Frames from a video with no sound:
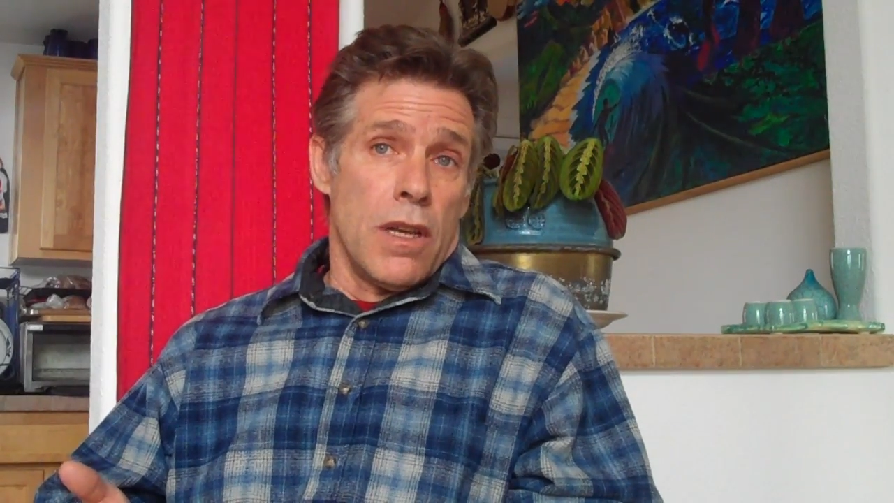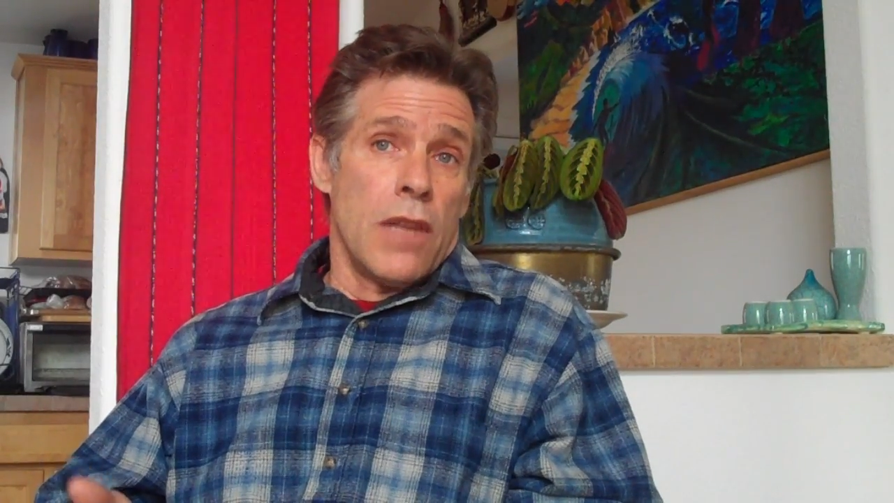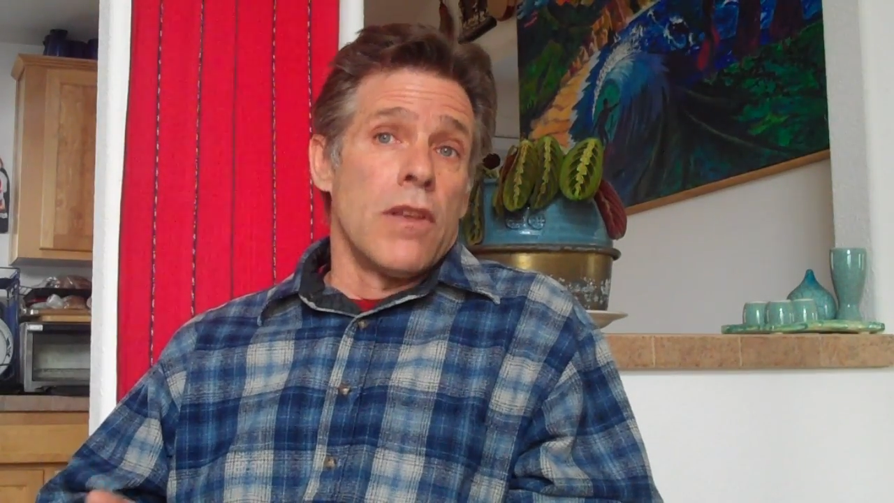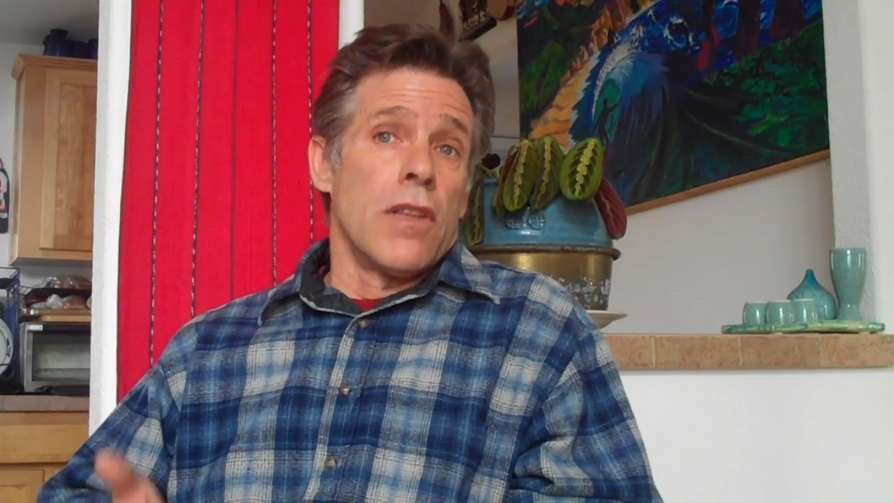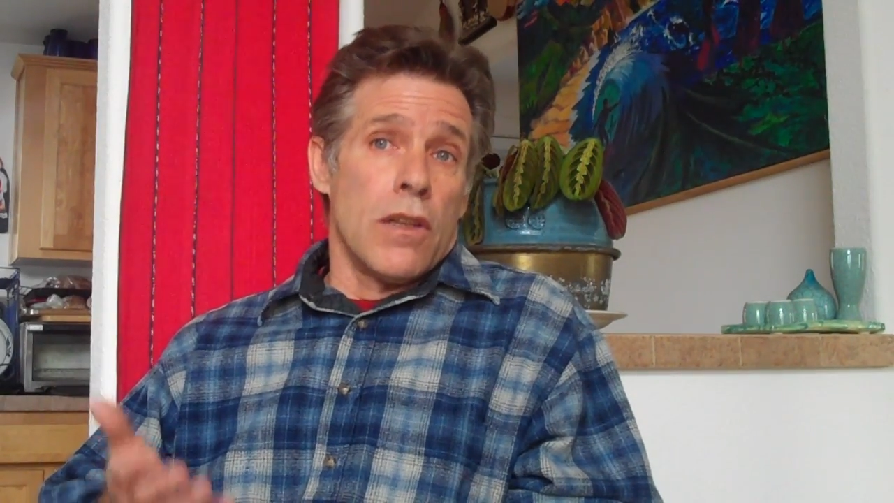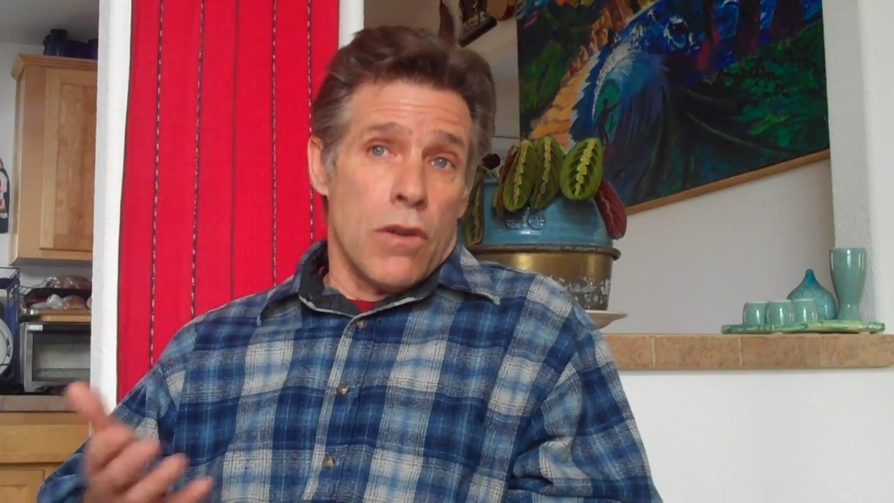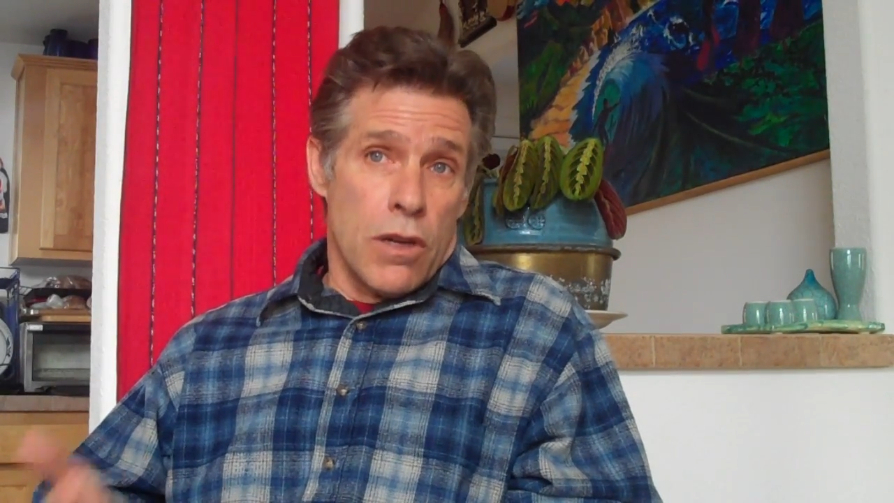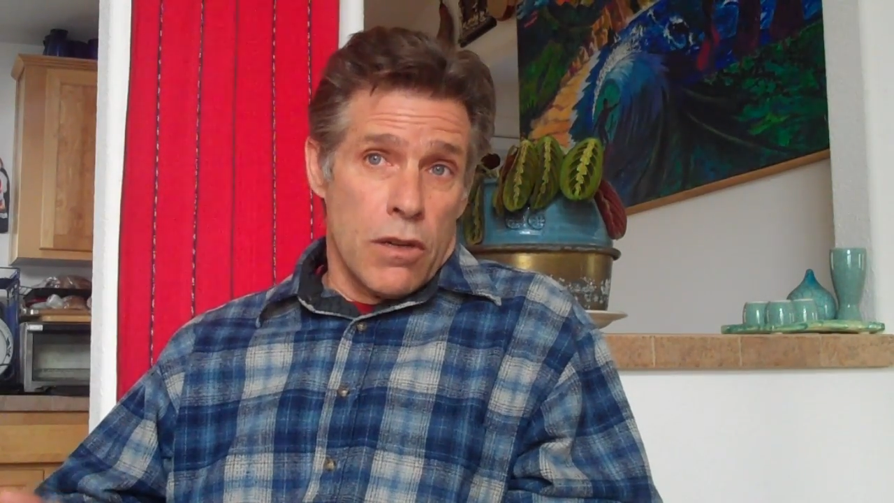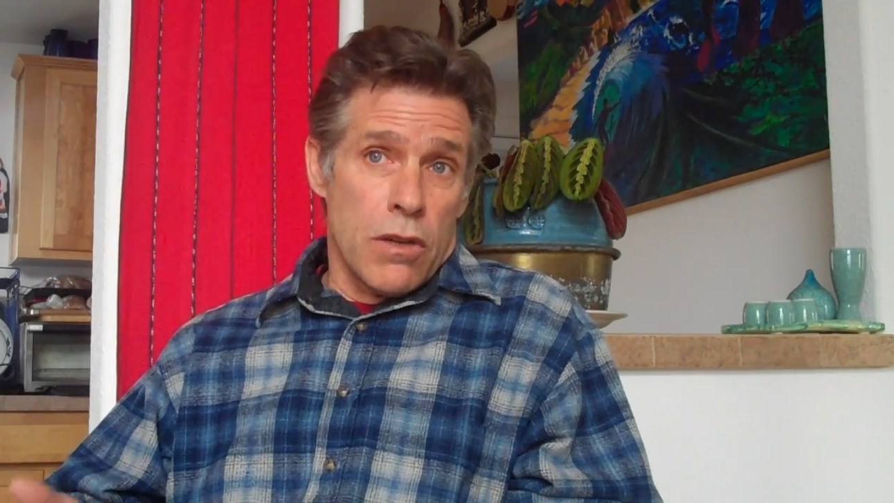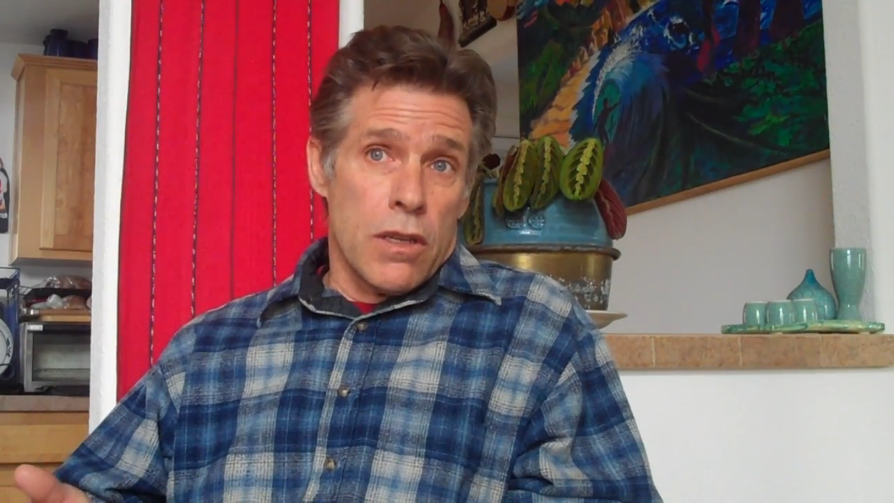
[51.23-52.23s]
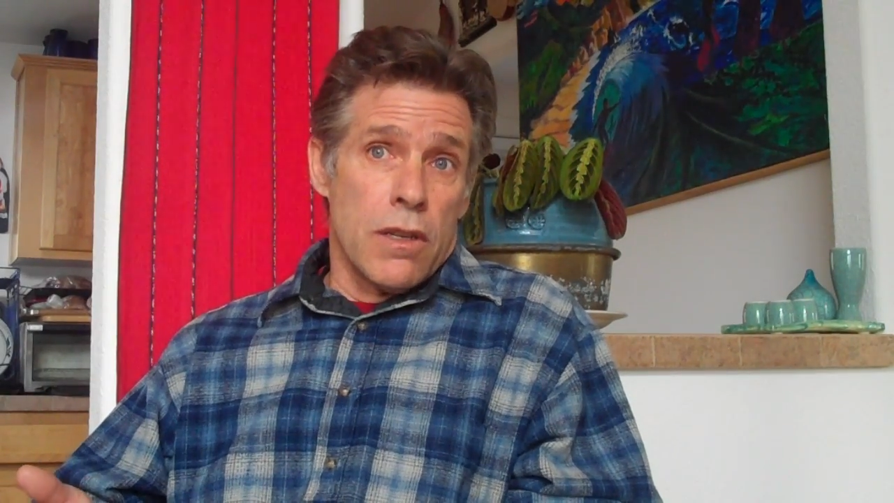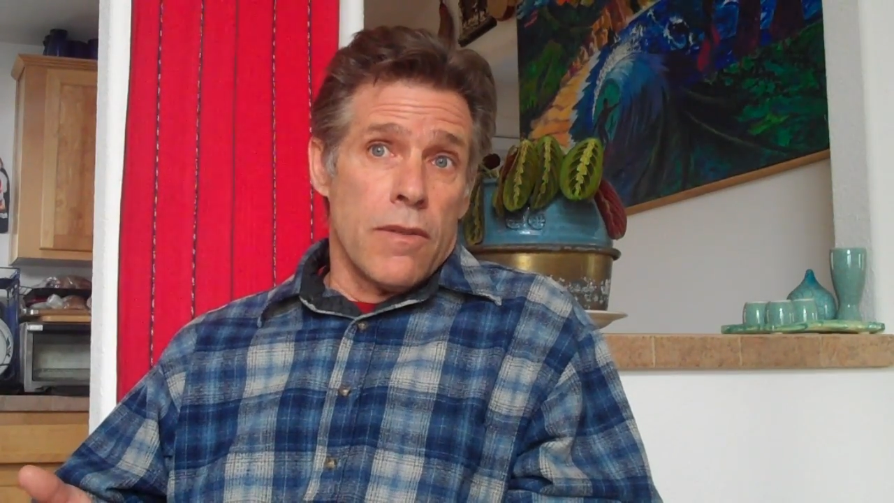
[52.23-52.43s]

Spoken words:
and then they go hungry.